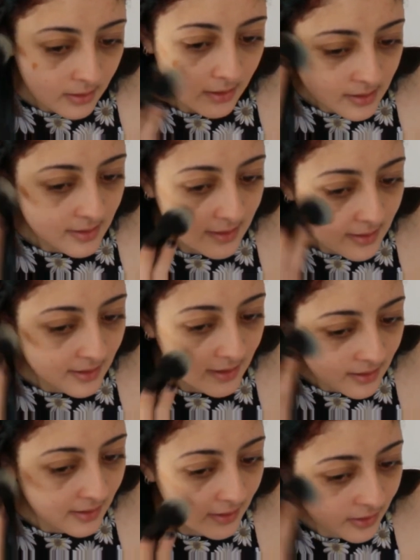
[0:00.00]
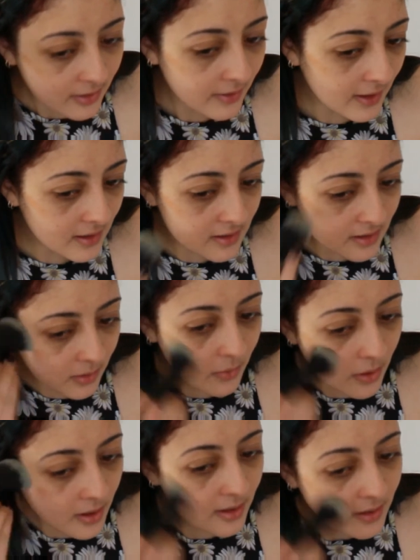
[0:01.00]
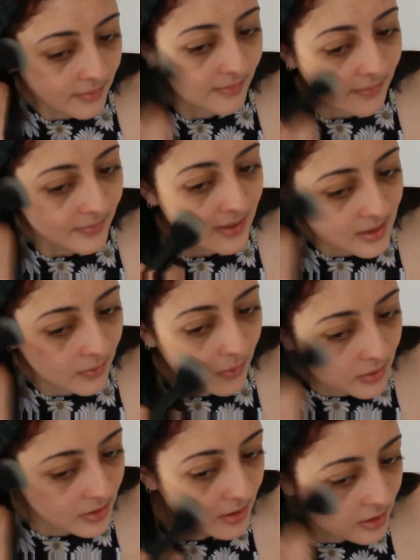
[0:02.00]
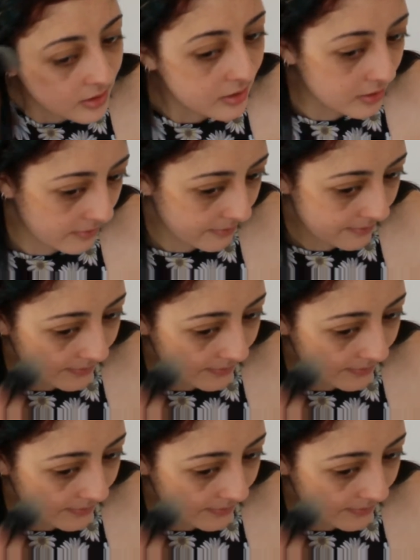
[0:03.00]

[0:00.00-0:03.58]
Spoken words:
Let's see. I don't think this is going to work as I wanted it to.